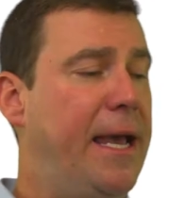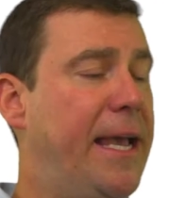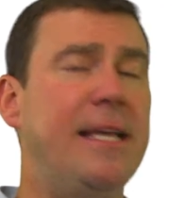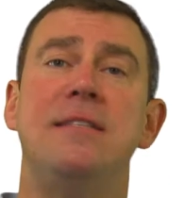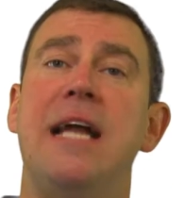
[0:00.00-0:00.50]

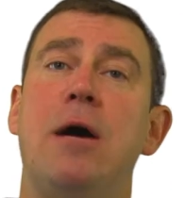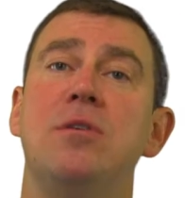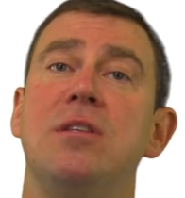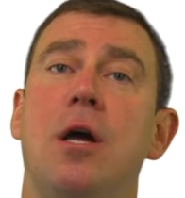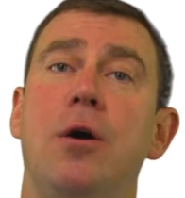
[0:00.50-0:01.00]
Ace now
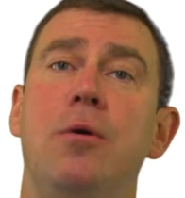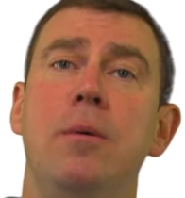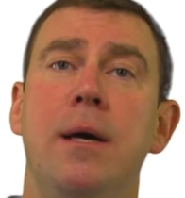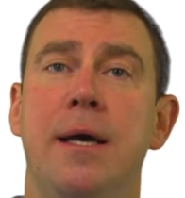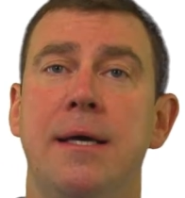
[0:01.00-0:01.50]
is
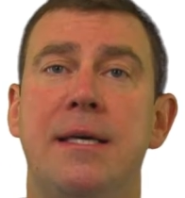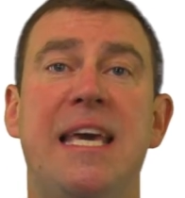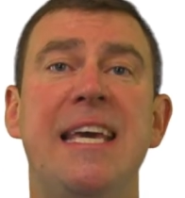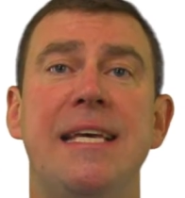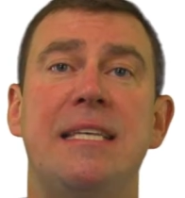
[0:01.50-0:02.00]
low,
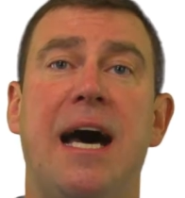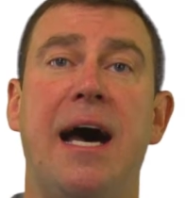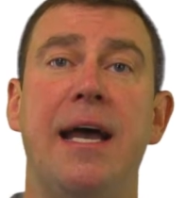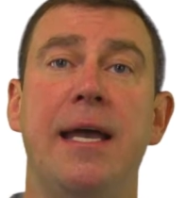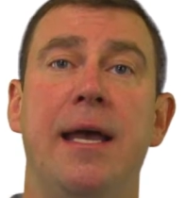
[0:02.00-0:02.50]
king is
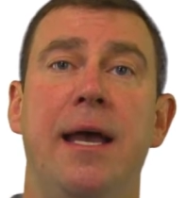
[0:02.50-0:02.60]
high,